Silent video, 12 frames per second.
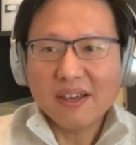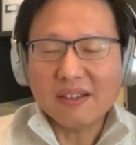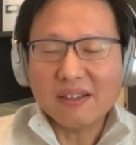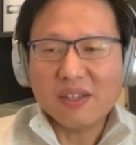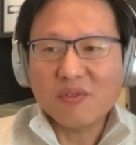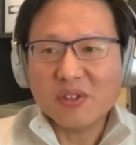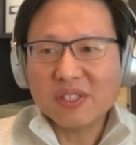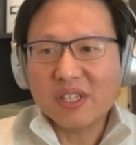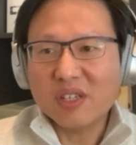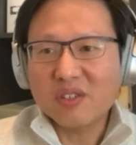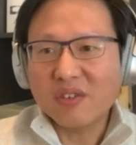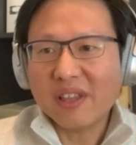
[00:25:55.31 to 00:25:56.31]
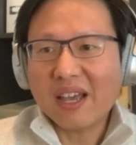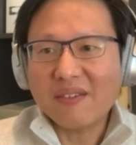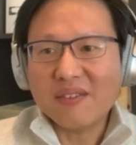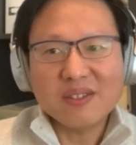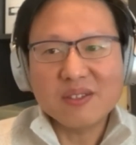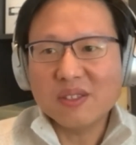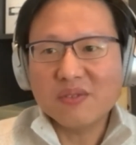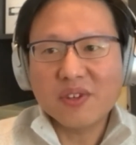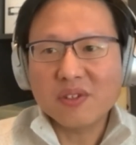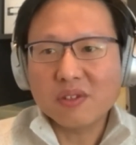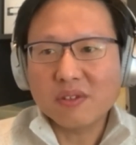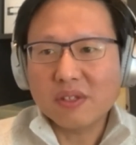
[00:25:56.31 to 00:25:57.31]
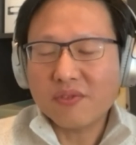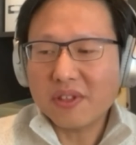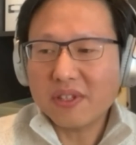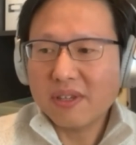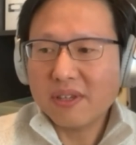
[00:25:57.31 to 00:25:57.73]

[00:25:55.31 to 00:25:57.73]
in different stages of life. It just feels so differently.